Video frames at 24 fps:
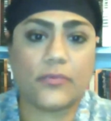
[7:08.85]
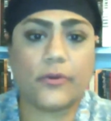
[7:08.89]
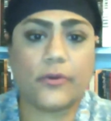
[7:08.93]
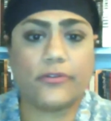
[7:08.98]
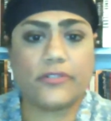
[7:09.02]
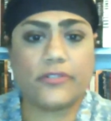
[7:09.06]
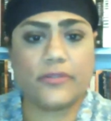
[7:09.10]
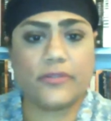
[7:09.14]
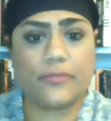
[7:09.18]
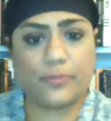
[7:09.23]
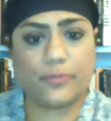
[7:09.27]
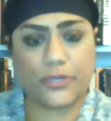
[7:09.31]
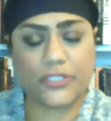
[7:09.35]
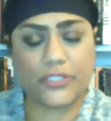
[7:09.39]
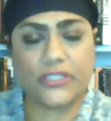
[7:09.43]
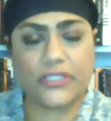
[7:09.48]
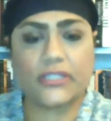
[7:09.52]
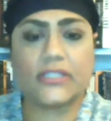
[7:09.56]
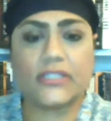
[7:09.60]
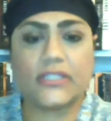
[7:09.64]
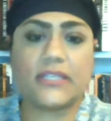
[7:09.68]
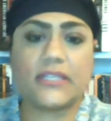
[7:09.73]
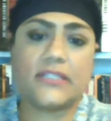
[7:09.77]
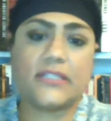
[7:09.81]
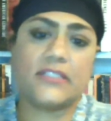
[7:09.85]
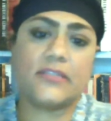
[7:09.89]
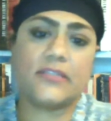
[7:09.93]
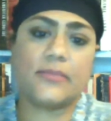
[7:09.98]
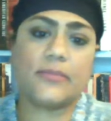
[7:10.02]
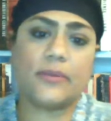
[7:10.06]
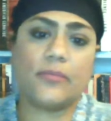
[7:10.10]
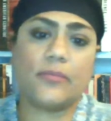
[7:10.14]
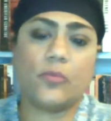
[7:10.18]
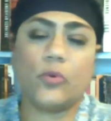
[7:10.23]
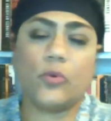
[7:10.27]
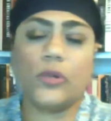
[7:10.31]
whereas in Britain it tends to
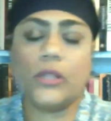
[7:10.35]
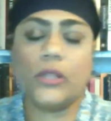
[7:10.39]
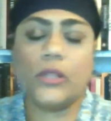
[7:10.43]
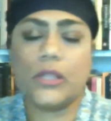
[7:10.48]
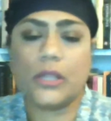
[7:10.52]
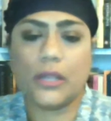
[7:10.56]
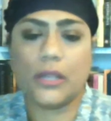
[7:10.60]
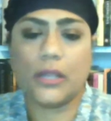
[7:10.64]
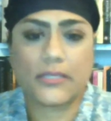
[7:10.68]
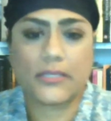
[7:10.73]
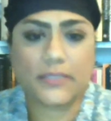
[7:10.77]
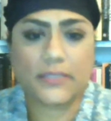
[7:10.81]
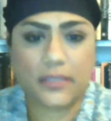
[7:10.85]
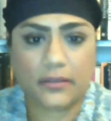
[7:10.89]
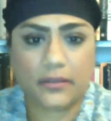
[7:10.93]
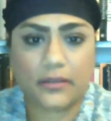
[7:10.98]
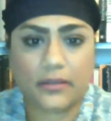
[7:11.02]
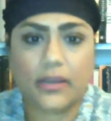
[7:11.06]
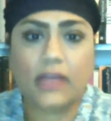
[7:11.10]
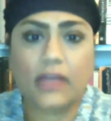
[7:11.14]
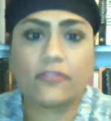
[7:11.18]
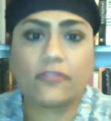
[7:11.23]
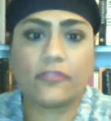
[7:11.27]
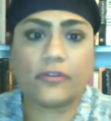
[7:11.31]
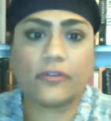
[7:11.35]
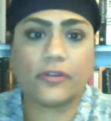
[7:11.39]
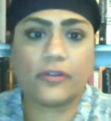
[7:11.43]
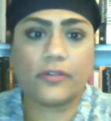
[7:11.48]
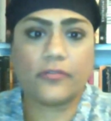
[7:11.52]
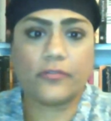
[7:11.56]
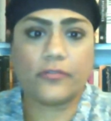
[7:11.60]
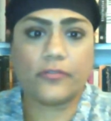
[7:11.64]
be more like Southern Africa,